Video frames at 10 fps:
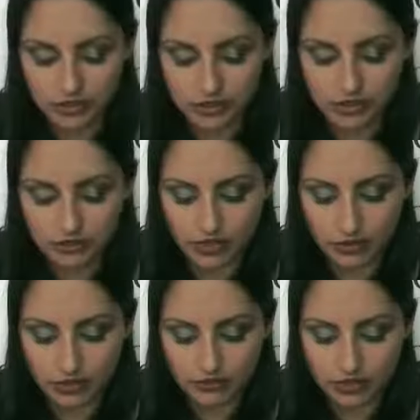Let's give that
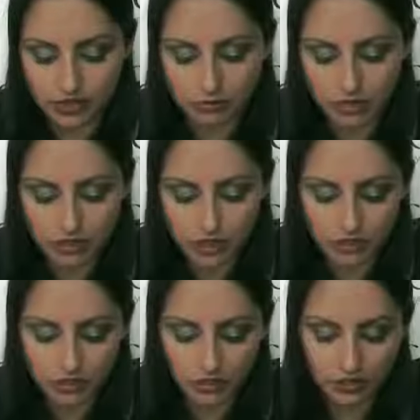a bit of a
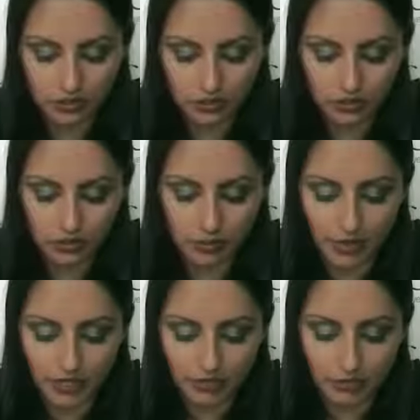smudge on the
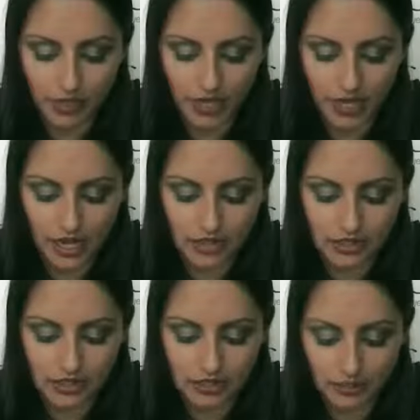back of my
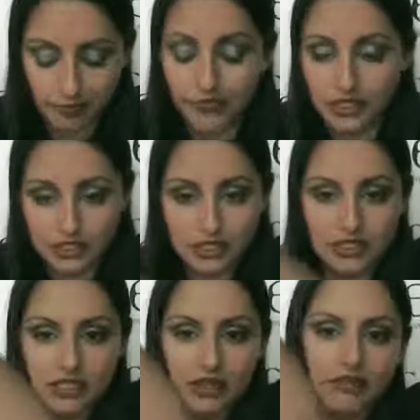hand.
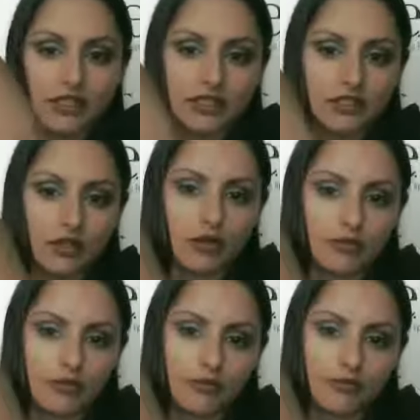It's lovely and
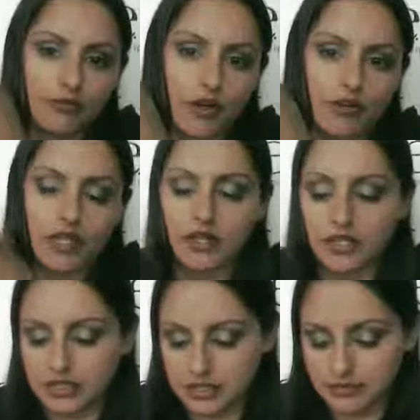soft, very
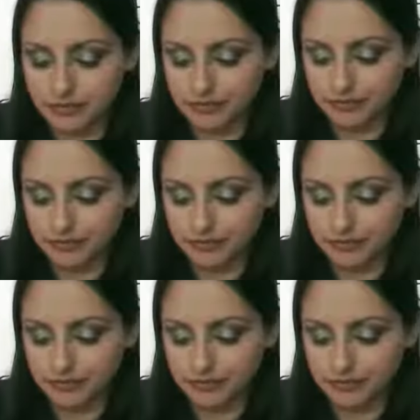nice.